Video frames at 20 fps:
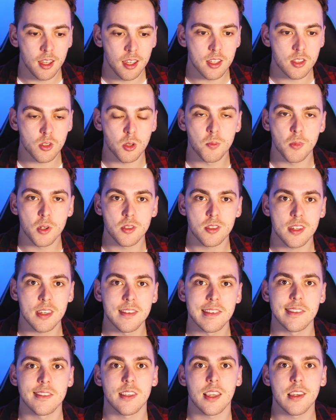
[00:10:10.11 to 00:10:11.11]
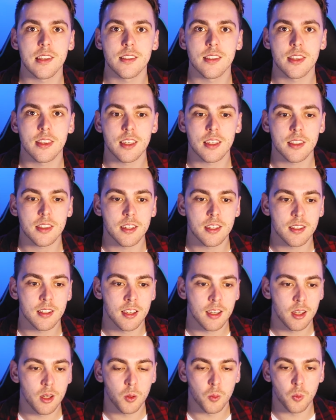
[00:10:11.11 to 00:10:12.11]
It's almost insane to think that
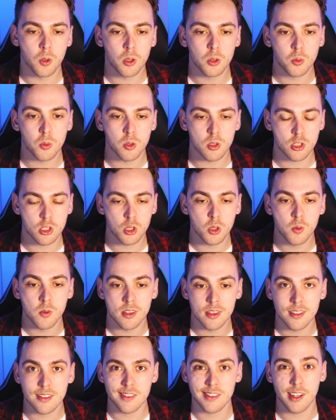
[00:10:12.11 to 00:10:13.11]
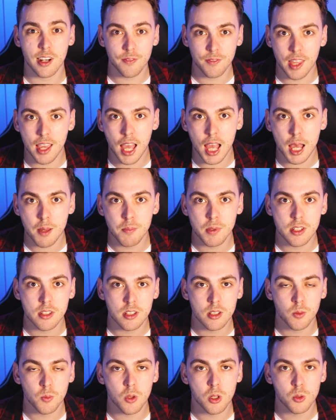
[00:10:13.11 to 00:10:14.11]
World War II and the stuff that
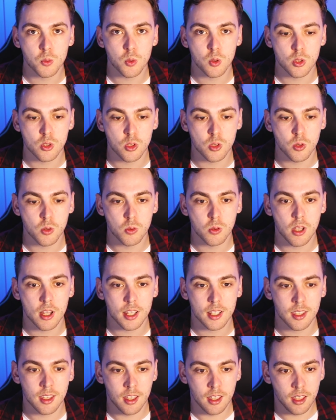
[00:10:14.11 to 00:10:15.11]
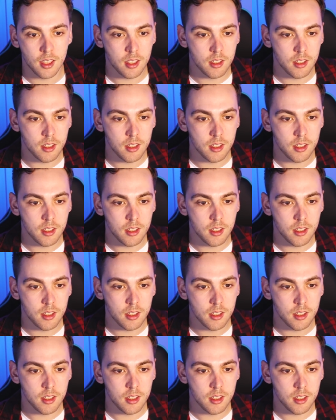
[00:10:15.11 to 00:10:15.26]
happened in World War II, like,